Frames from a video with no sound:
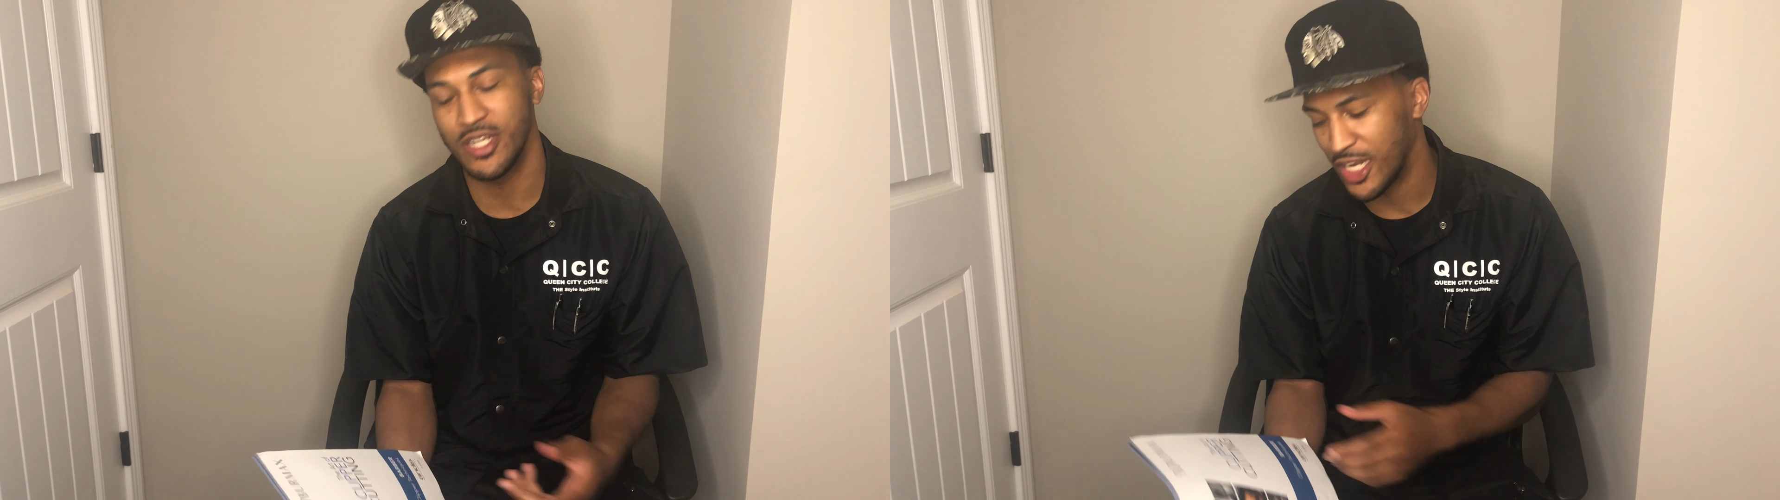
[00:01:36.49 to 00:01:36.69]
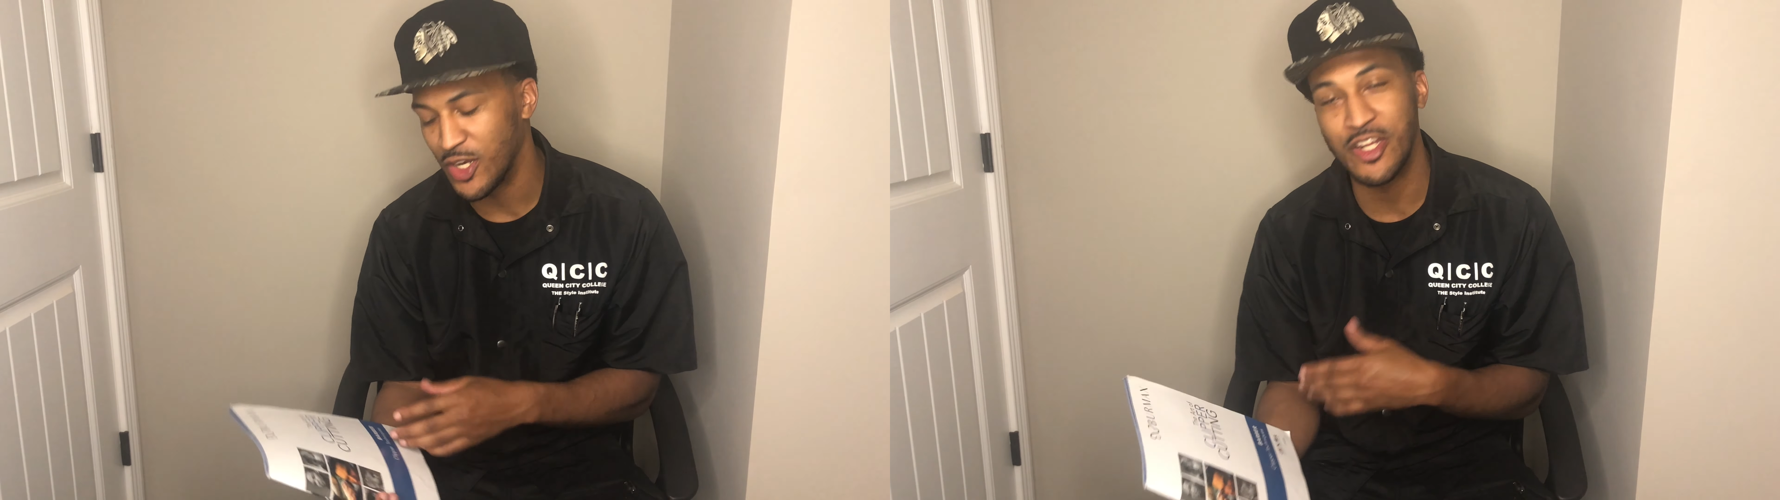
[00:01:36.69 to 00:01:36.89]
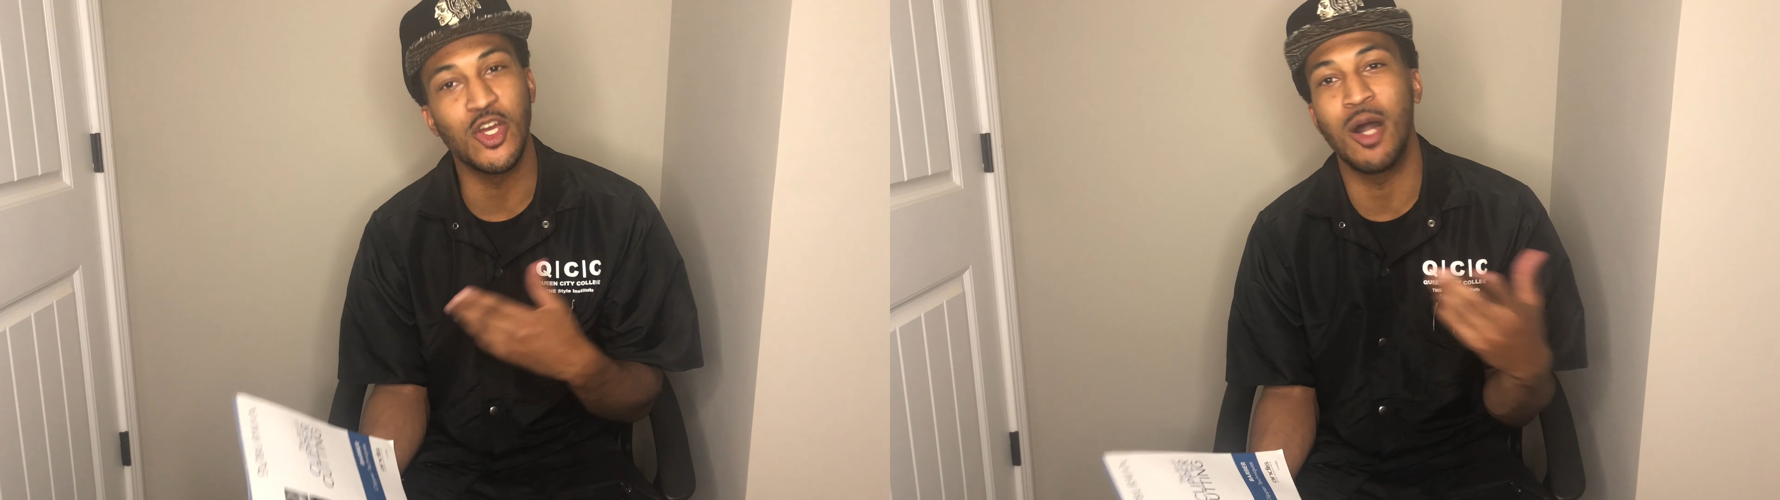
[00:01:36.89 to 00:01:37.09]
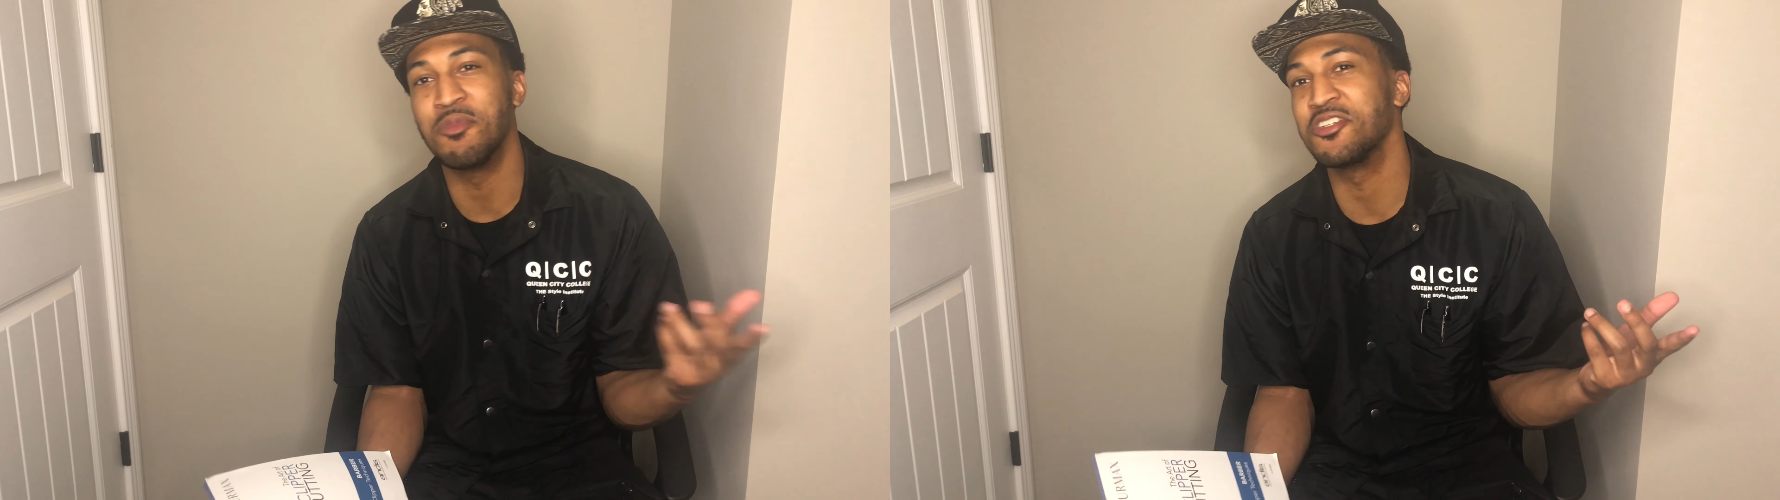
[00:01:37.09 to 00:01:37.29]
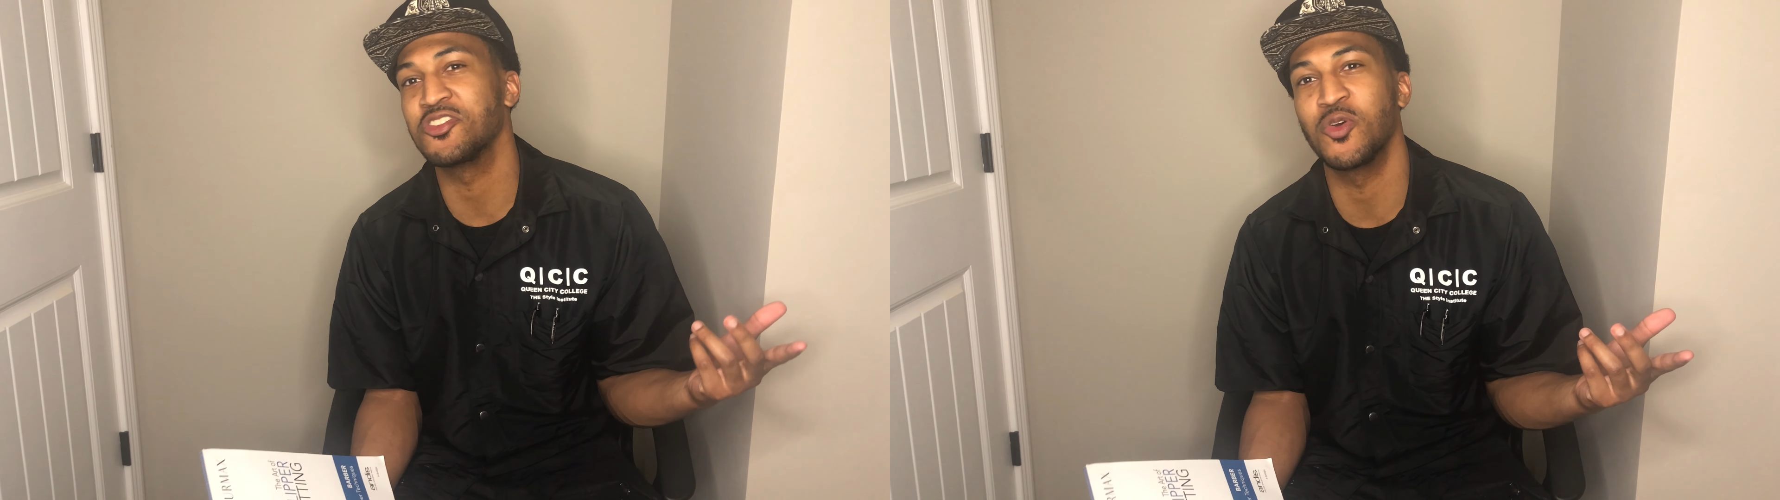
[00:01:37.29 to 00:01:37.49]
I don't even know how
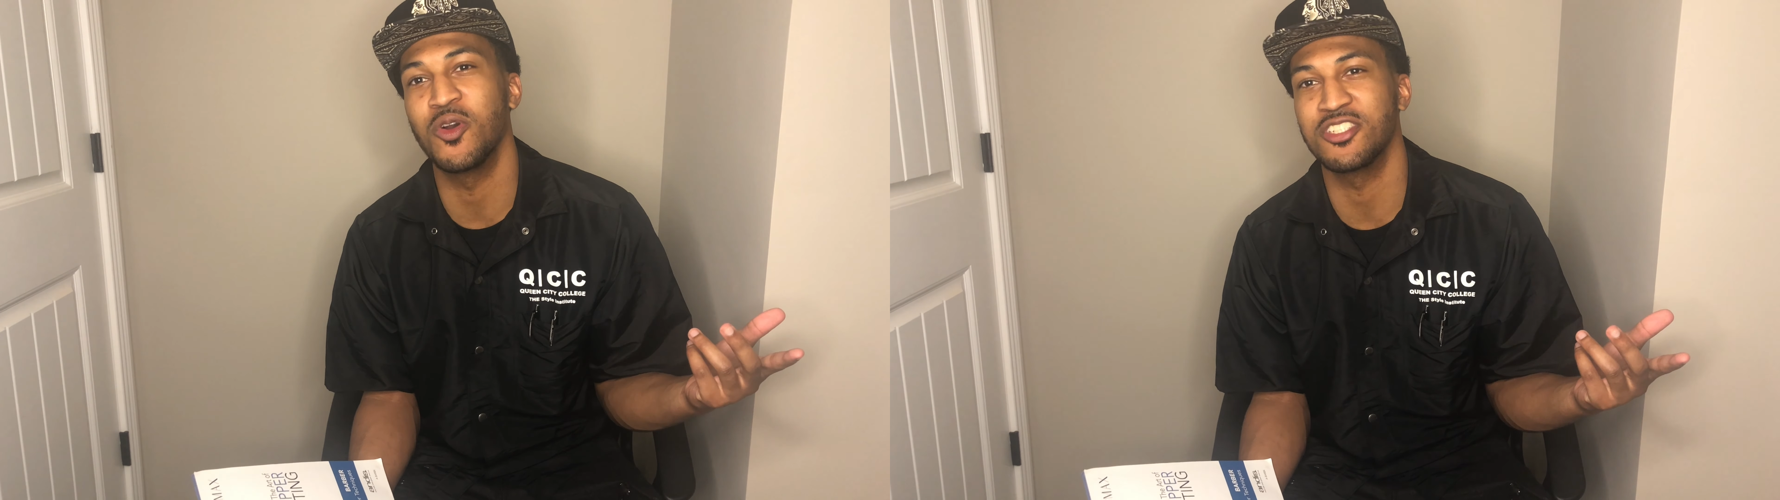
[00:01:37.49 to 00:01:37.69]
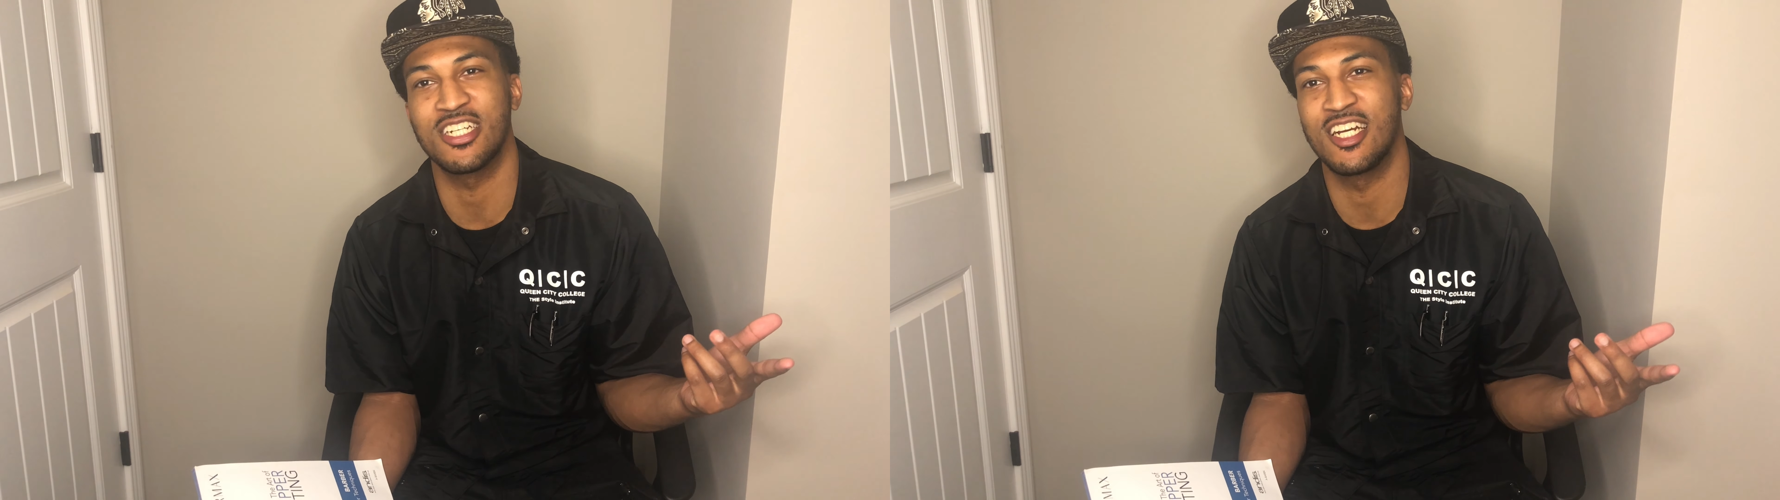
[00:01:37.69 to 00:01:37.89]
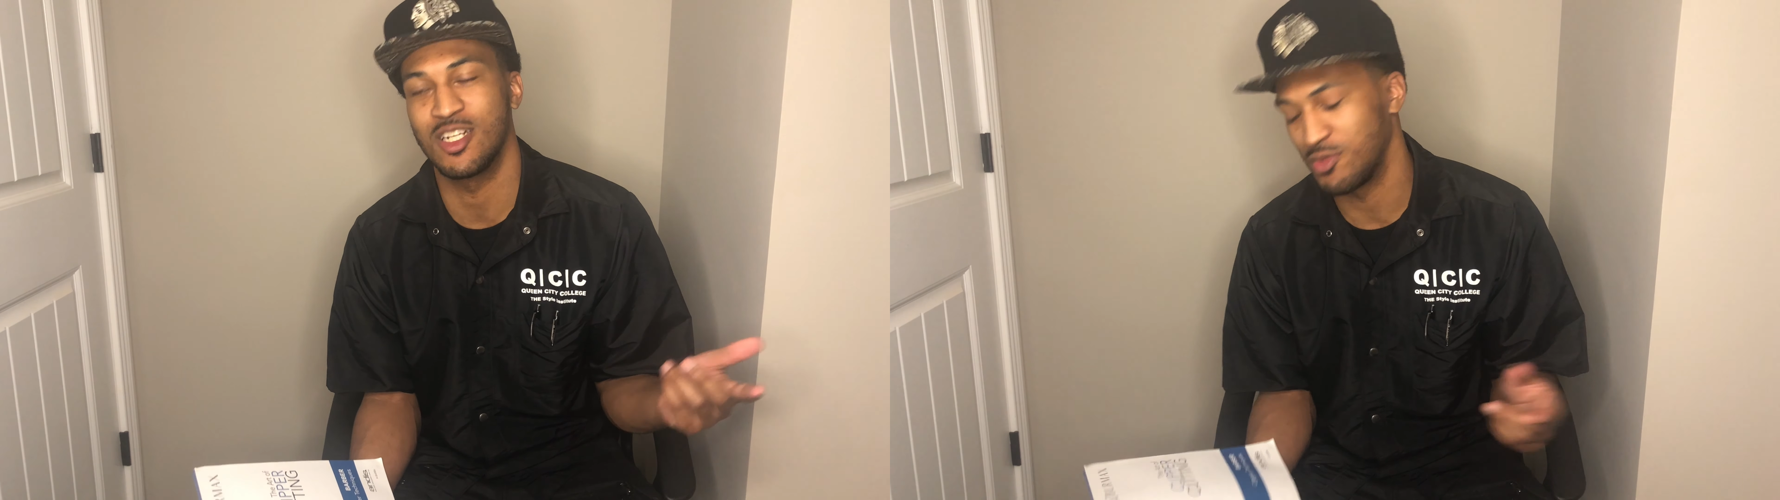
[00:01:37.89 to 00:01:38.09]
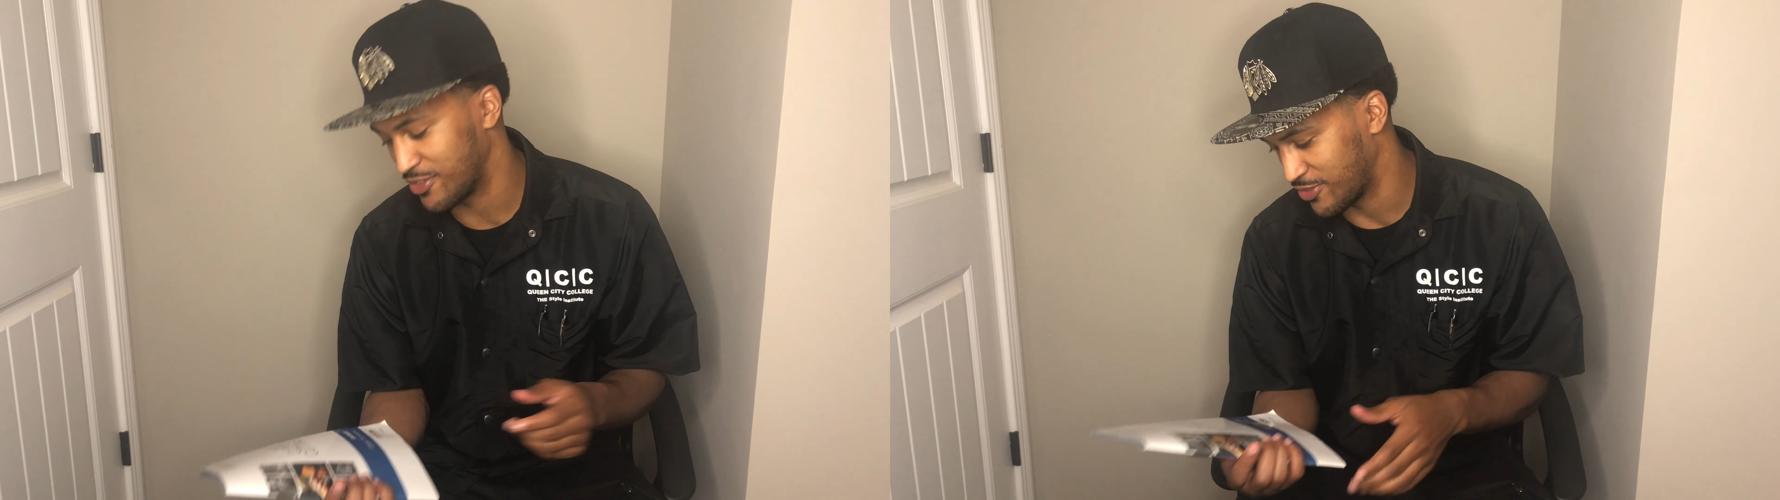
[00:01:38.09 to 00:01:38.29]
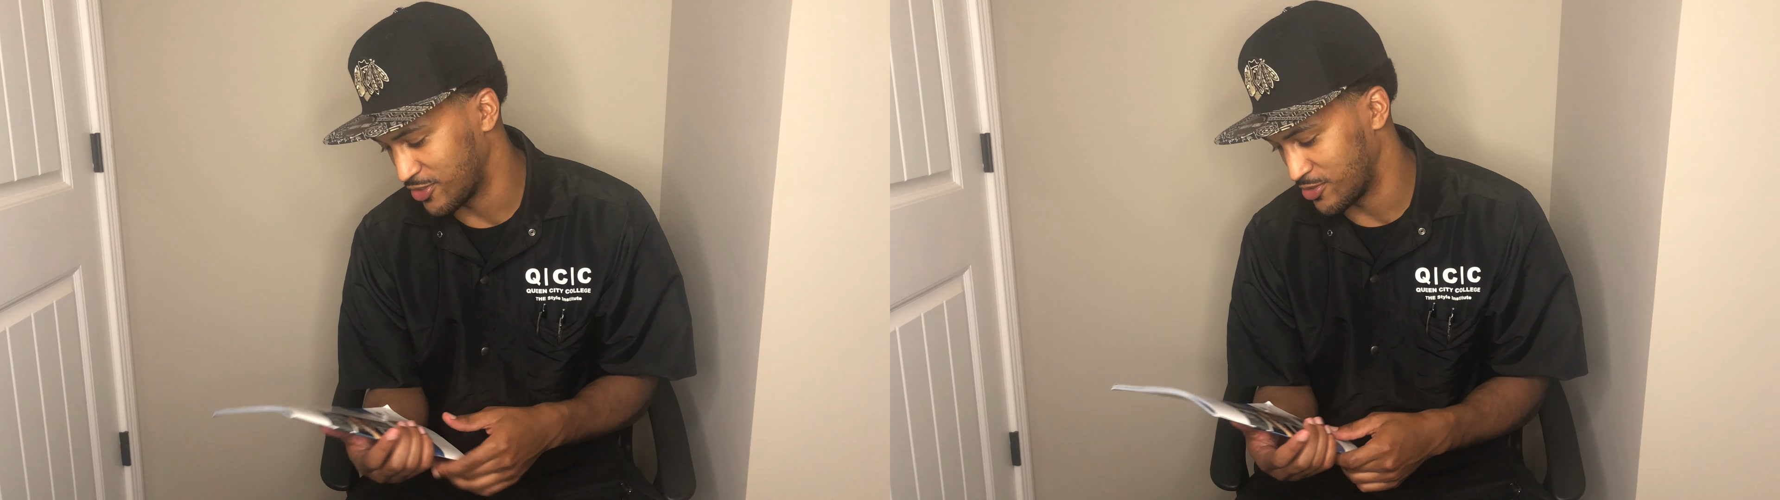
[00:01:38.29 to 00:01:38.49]
much storage I got on my
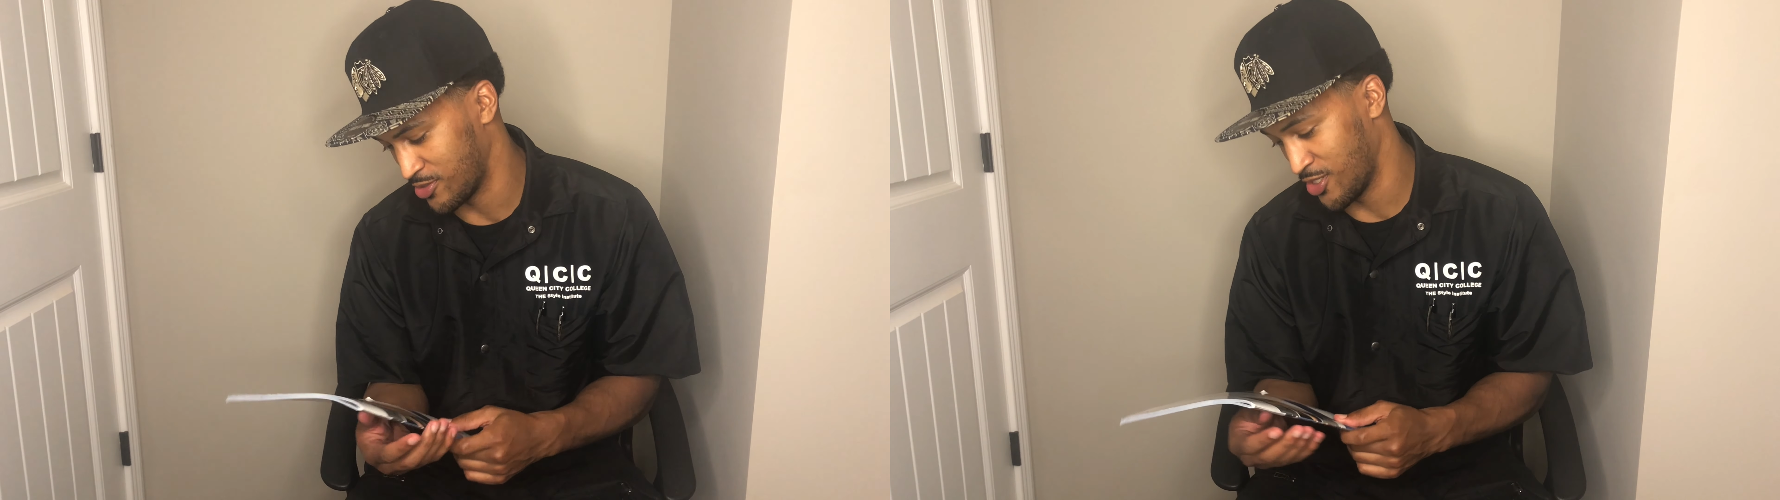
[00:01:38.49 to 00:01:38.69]
phone.